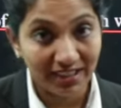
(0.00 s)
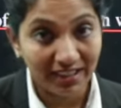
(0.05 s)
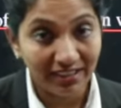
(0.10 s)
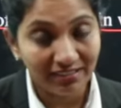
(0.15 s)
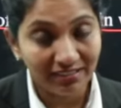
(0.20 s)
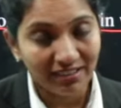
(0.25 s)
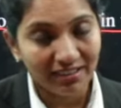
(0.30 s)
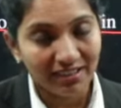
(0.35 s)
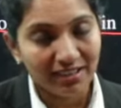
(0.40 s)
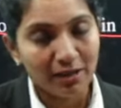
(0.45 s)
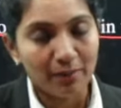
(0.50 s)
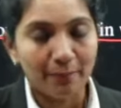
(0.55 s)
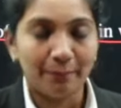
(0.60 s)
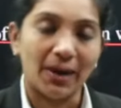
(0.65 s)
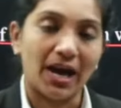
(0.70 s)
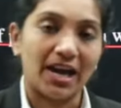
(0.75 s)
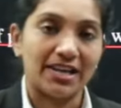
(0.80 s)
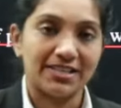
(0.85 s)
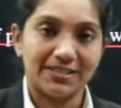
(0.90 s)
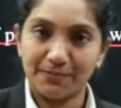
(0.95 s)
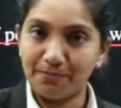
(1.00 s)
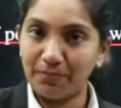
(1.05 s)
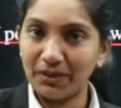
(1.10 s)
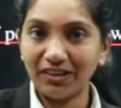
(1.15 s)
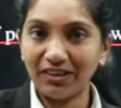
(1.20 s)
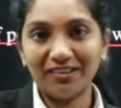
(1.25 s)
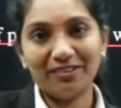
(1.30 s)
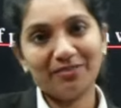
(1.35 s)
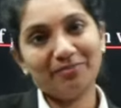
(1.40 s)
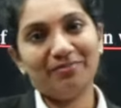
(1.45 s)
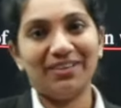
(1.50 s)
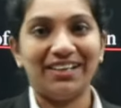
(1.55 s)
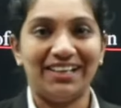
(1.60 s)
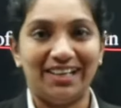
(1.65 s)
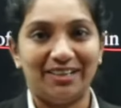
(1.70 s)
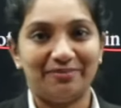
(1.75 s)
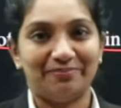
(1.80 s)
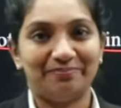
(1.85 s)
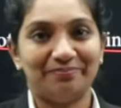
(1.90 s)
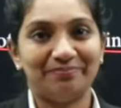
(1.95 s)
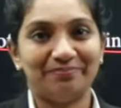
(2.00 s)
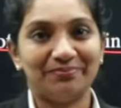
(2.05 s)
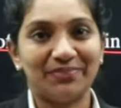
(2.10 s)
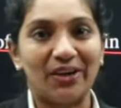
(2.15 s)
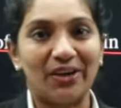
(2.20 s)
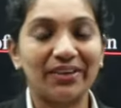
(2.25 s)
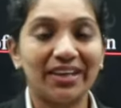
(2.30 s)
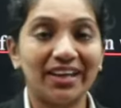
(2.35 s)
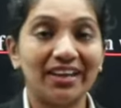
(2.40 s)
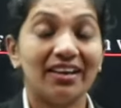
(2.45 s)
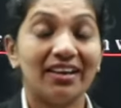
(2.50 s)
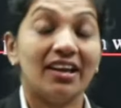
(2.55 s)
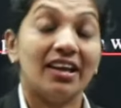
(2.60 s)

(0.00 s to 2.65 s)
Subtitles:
in parts per million. Okay,